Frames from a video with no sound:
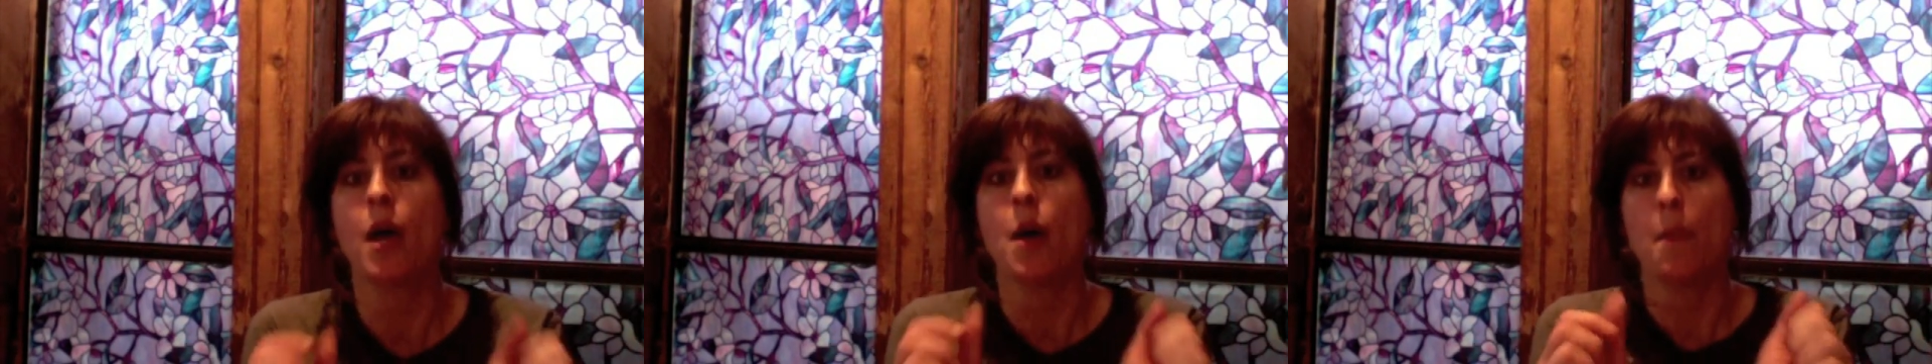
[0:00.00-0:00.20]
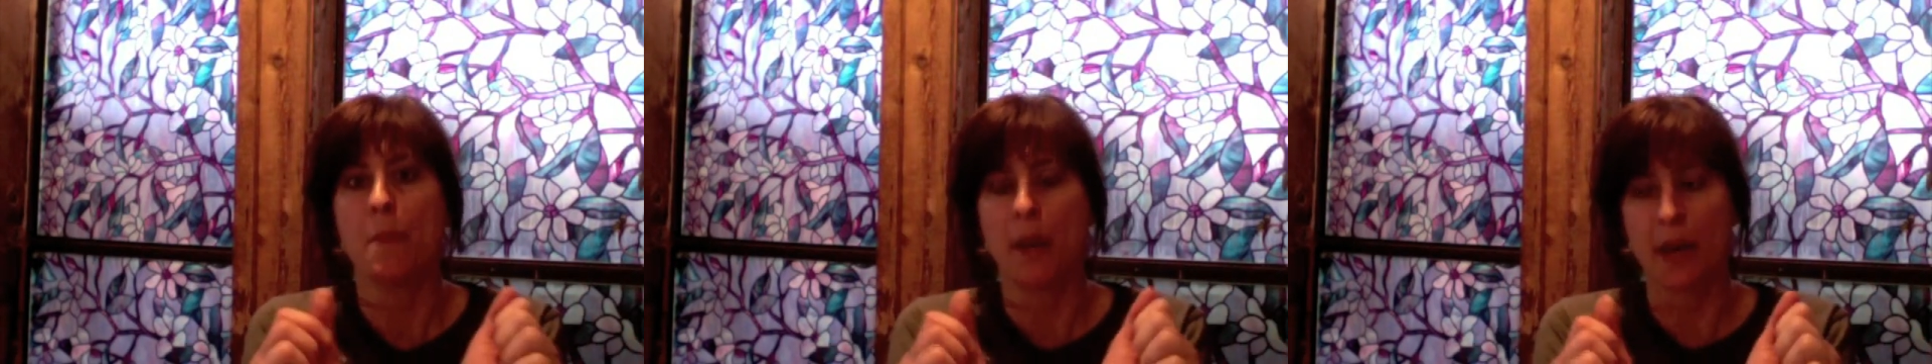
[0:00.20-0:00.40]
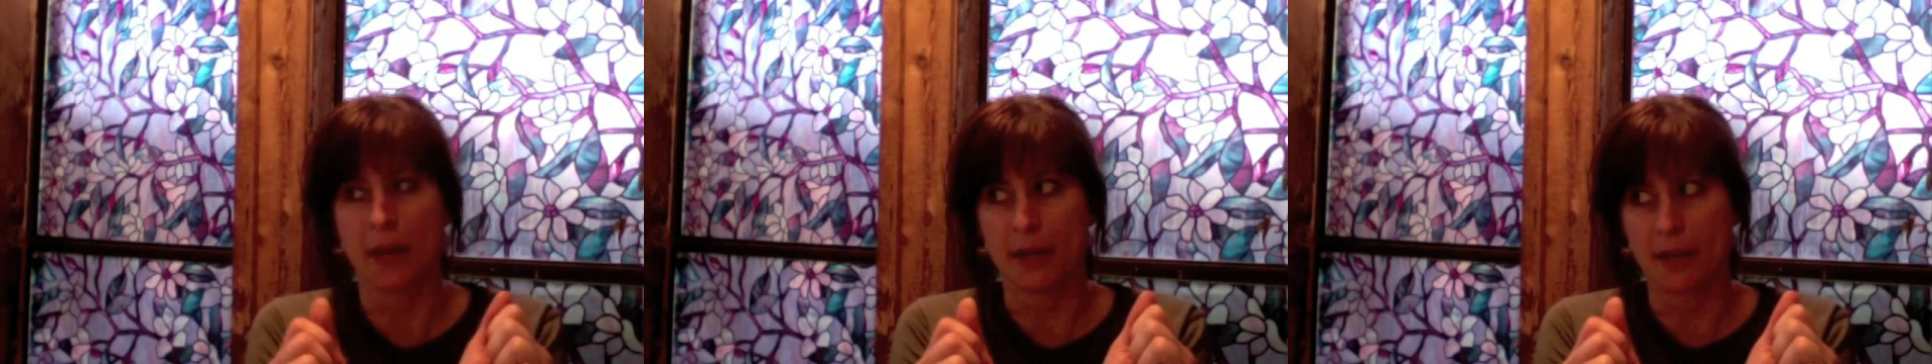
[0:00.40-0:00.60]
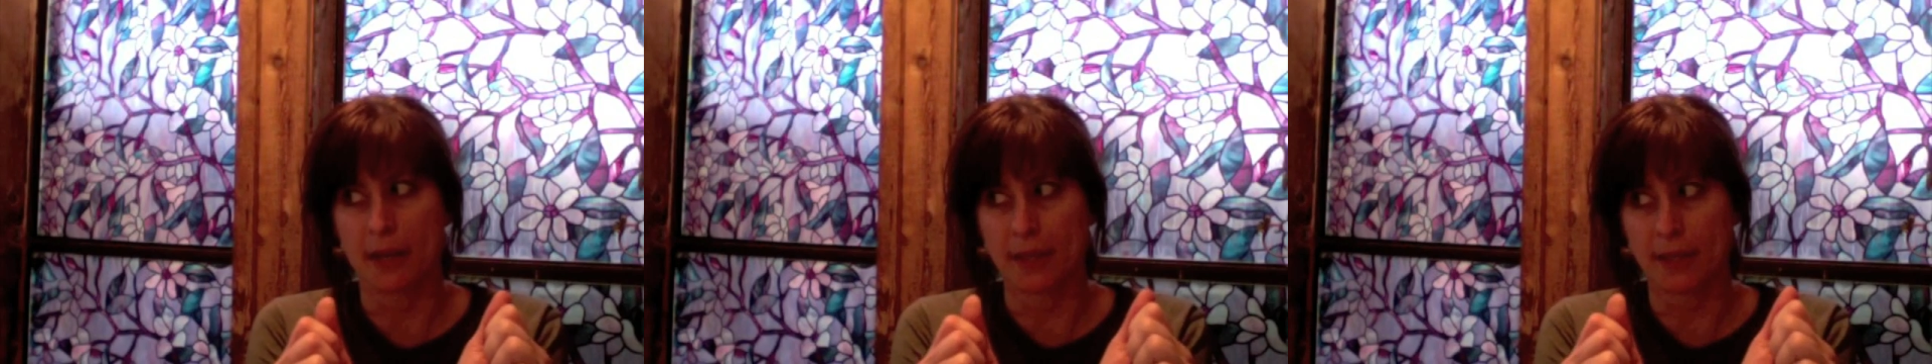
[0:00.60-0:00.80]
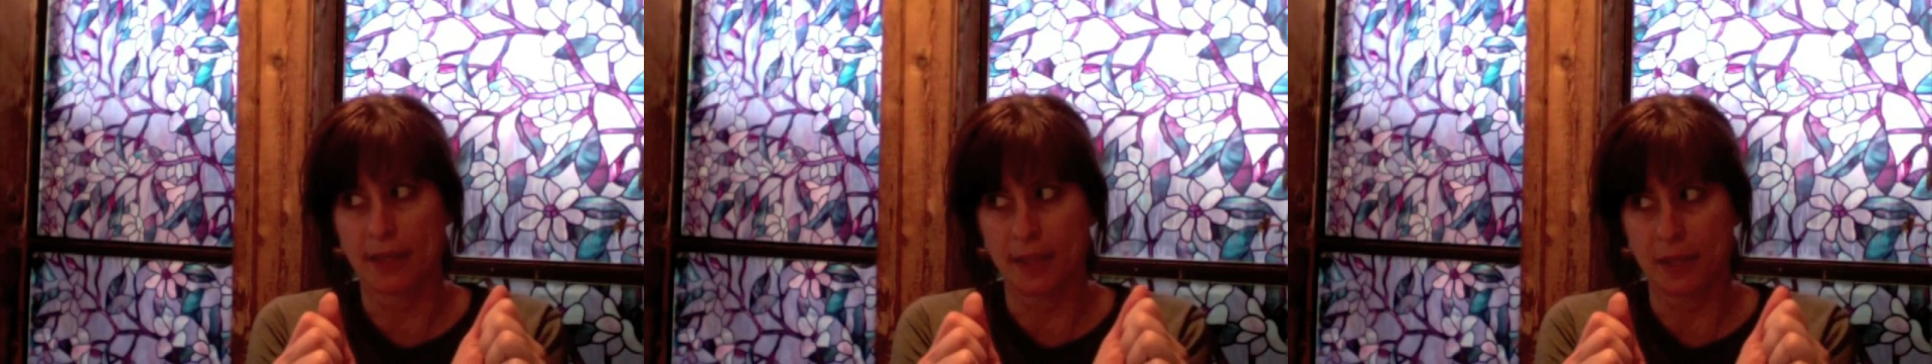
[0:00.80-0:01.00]
but it's
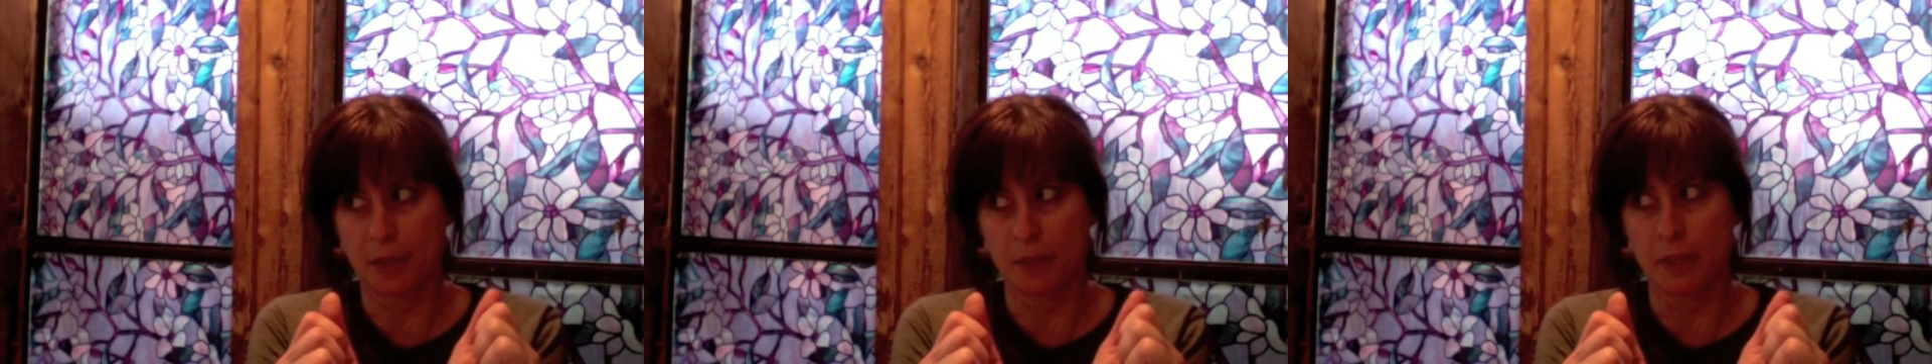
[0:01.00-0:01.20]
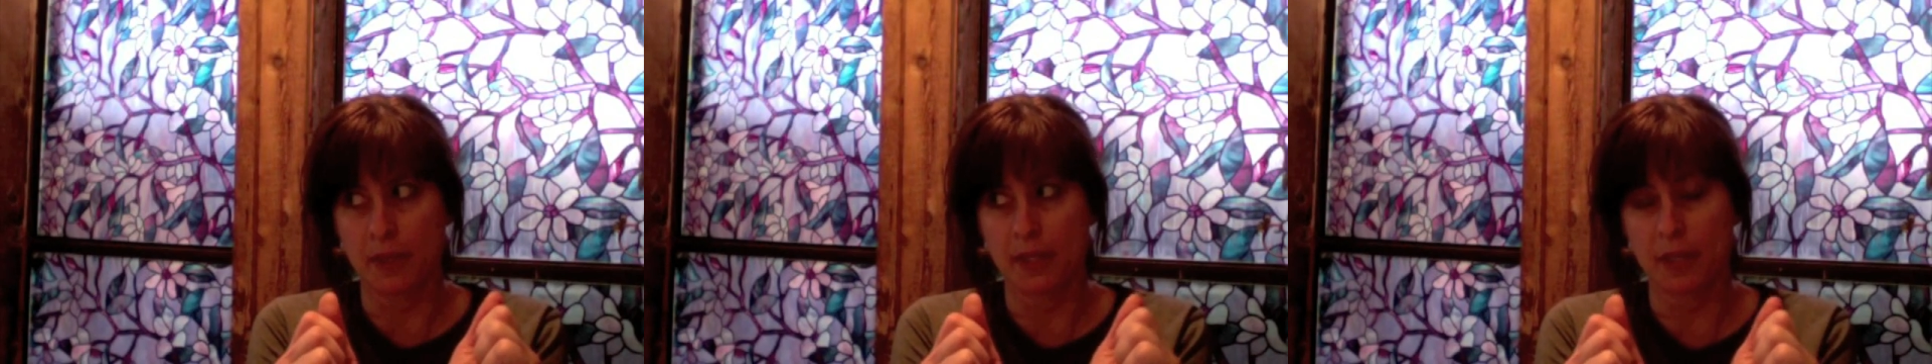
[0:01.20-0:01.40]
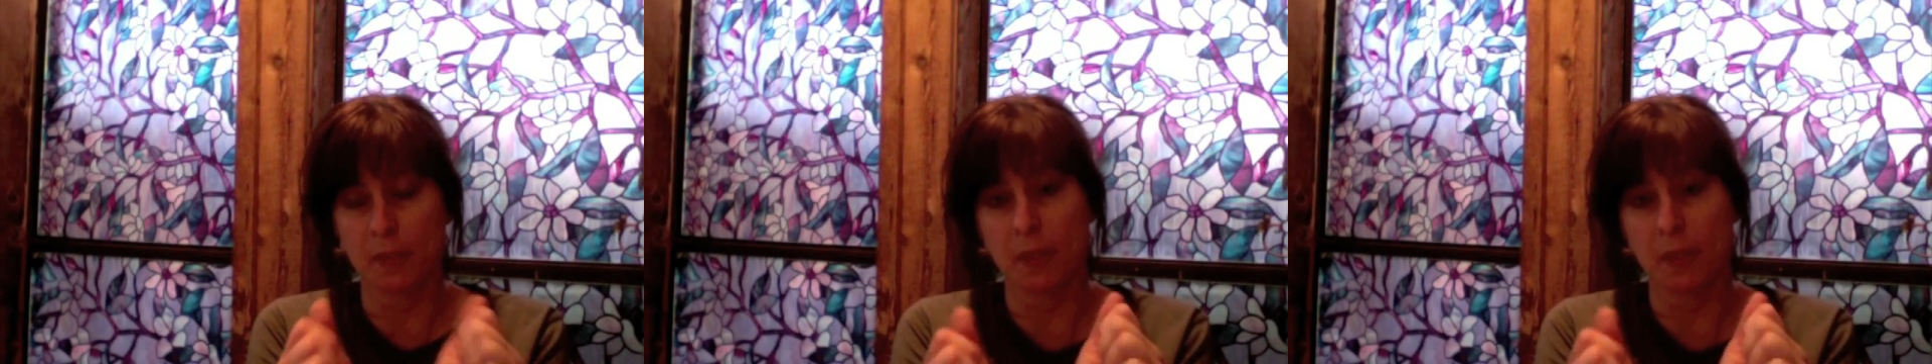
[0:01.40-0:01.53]
going to be